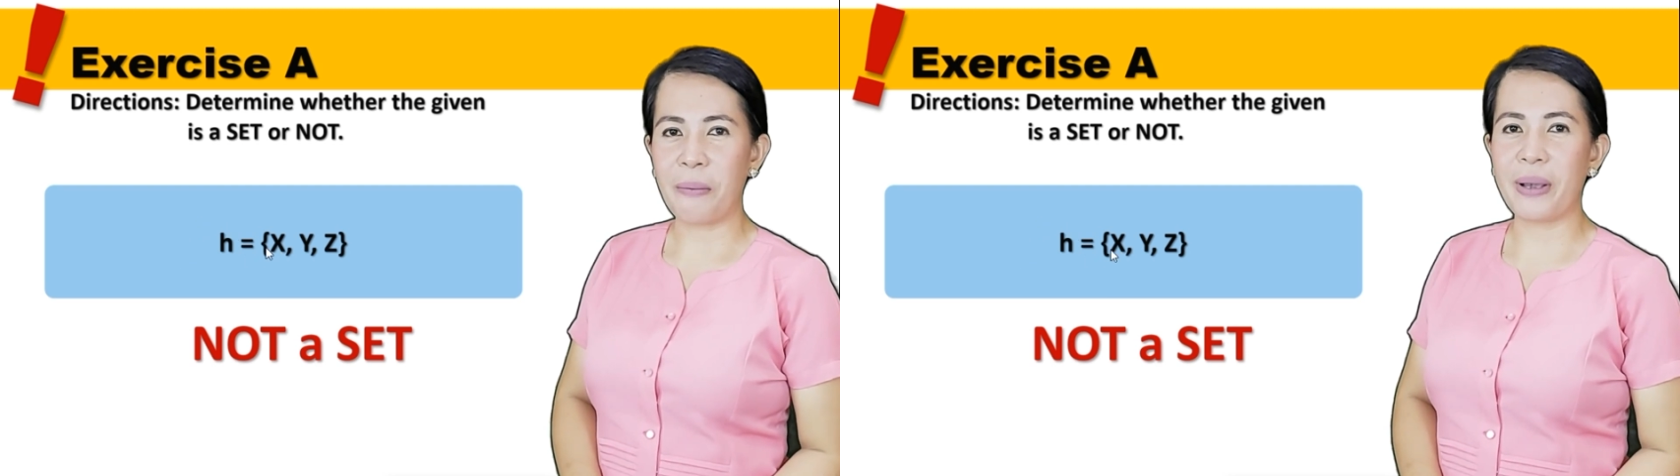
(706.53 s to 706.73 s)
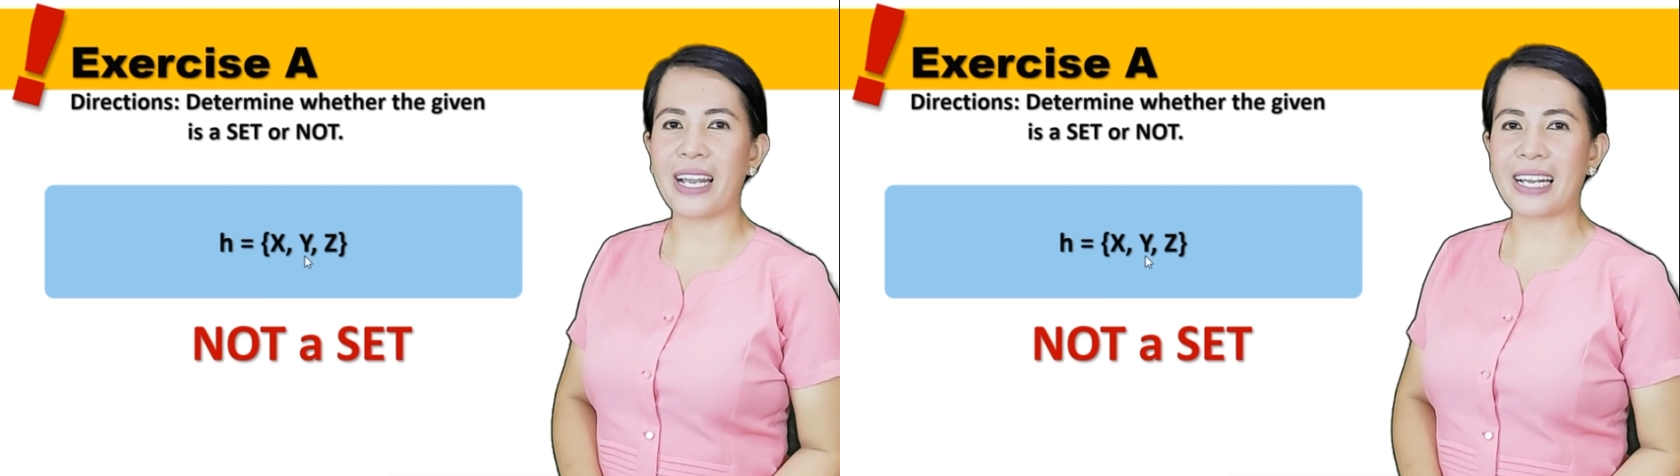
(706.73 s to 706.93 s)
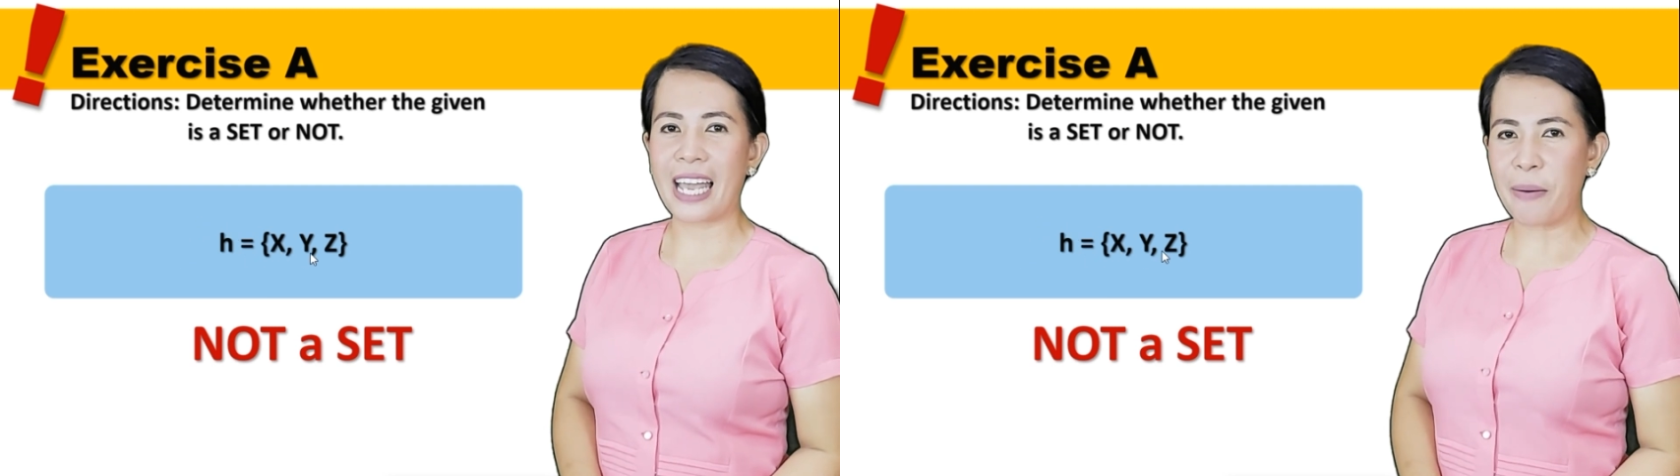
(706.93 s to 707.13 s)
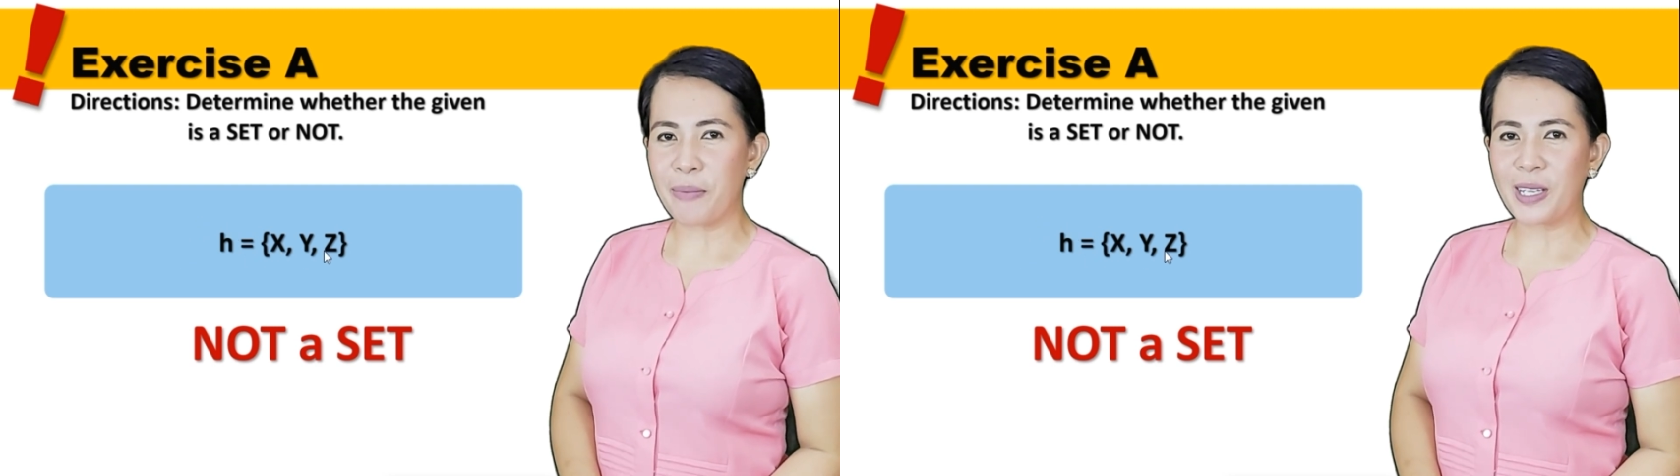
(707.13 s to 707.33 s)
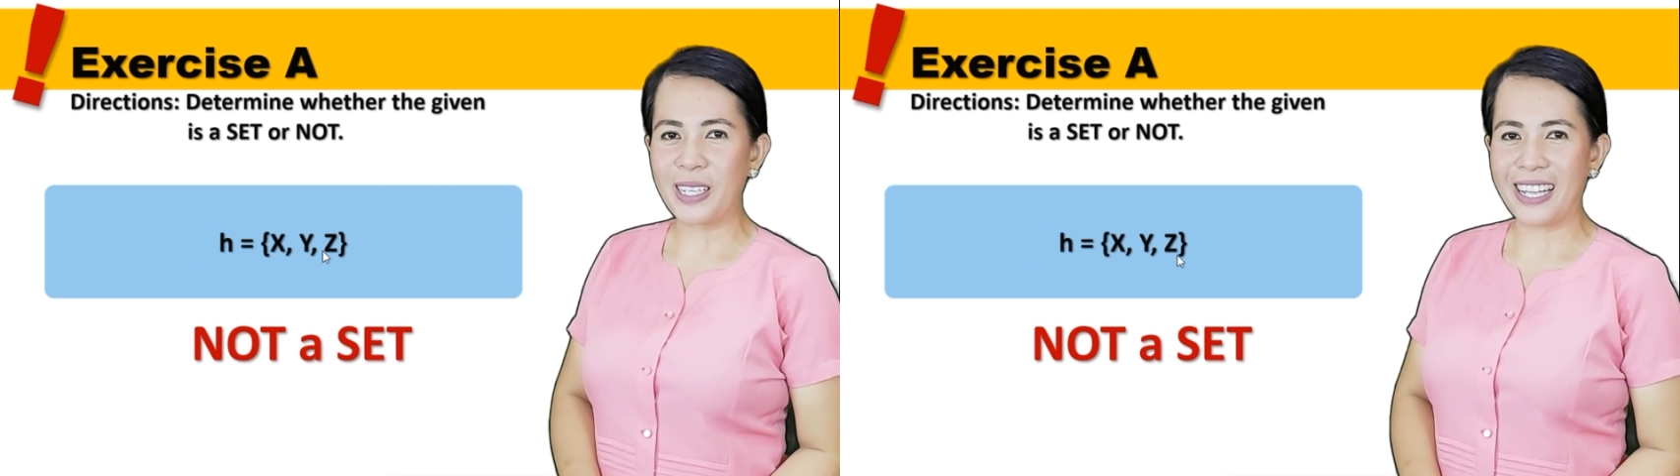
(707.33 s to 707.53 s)
by a
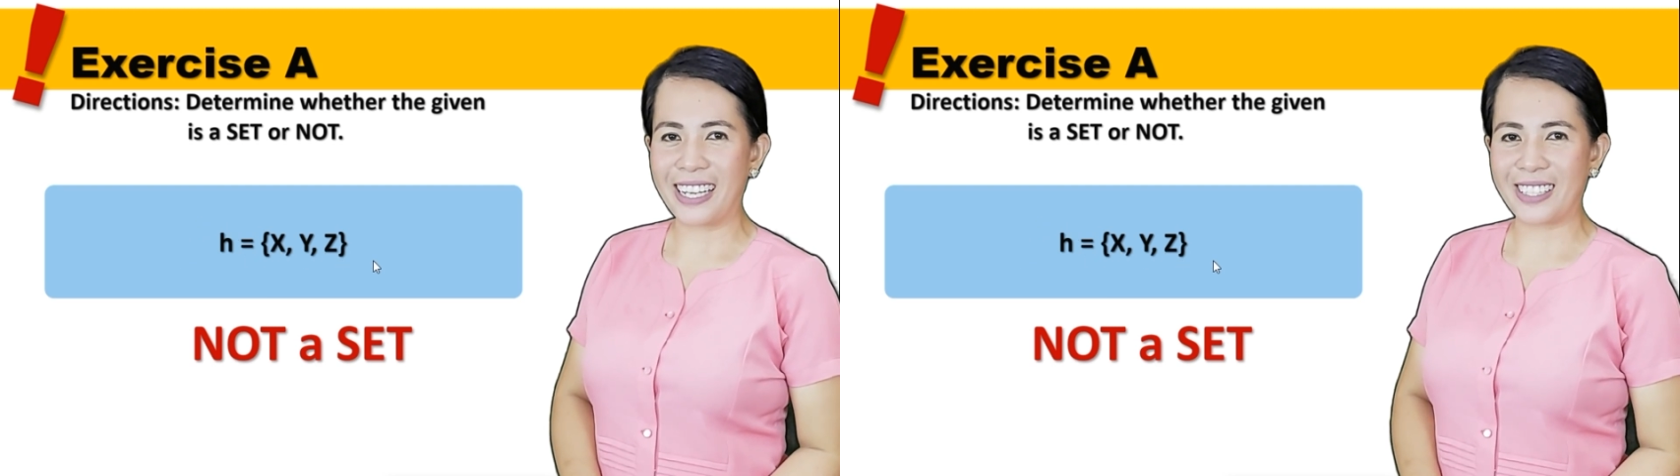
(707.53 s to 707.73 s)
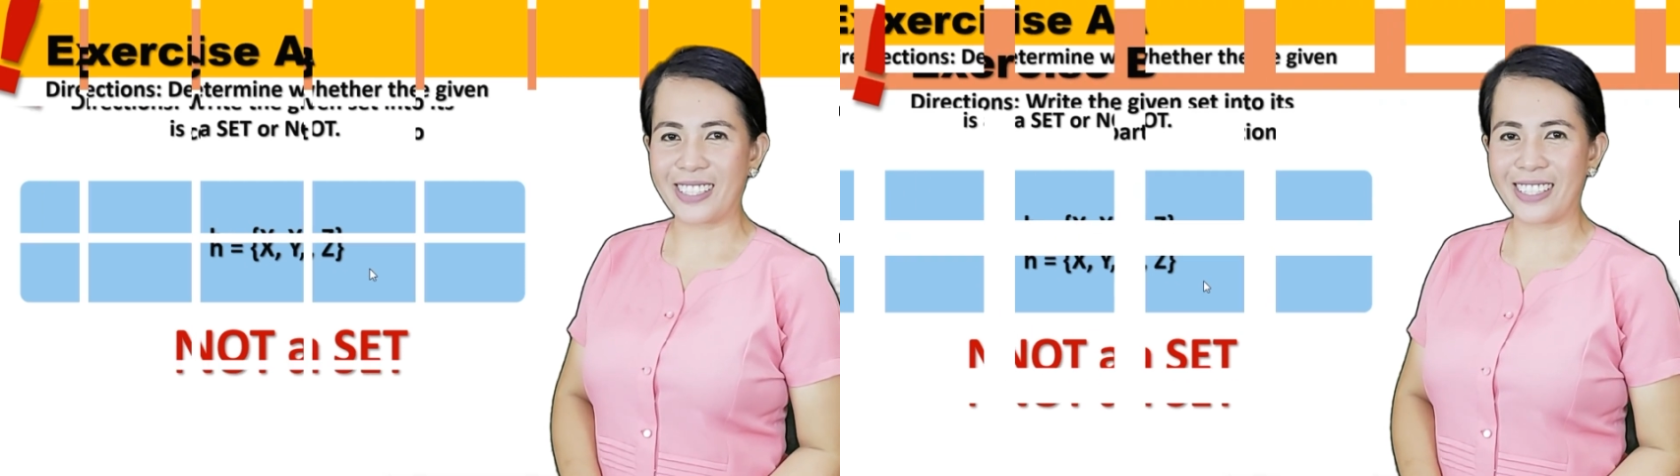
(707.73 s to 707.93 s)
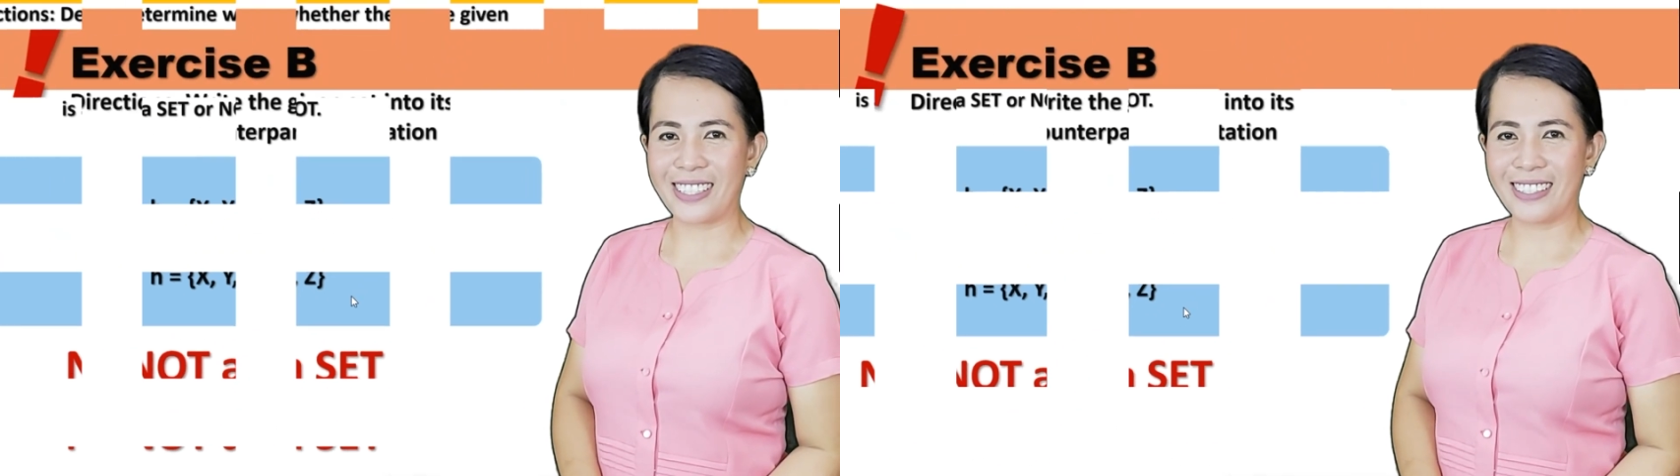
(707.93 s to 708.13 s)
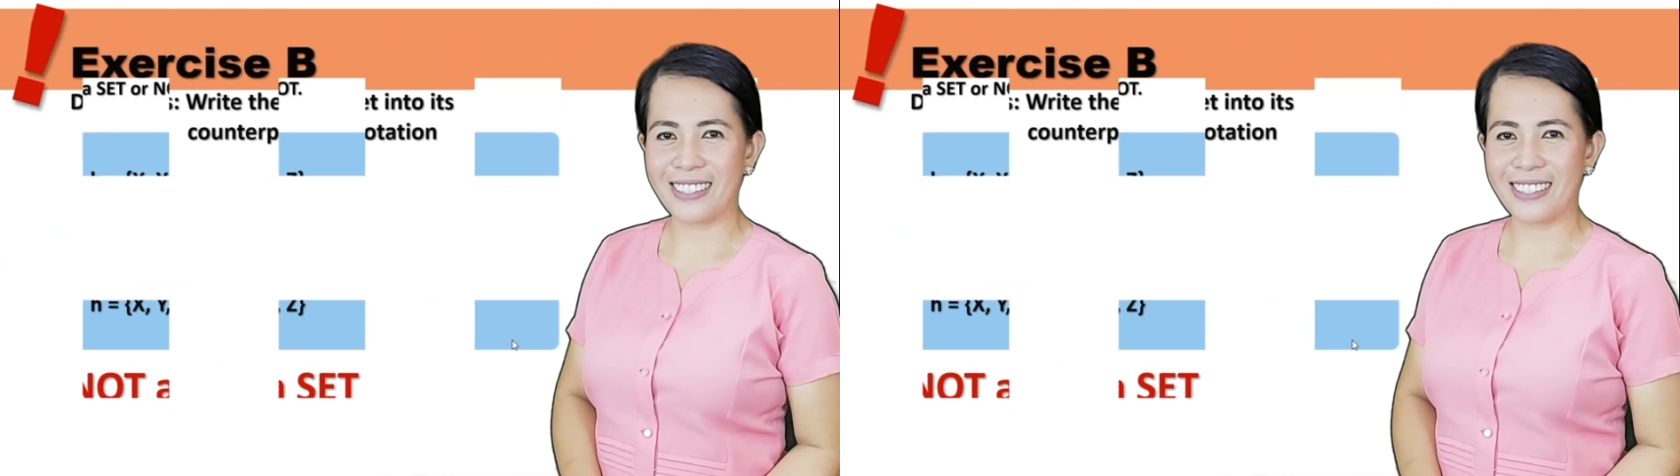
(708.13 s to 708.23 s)
capital letter.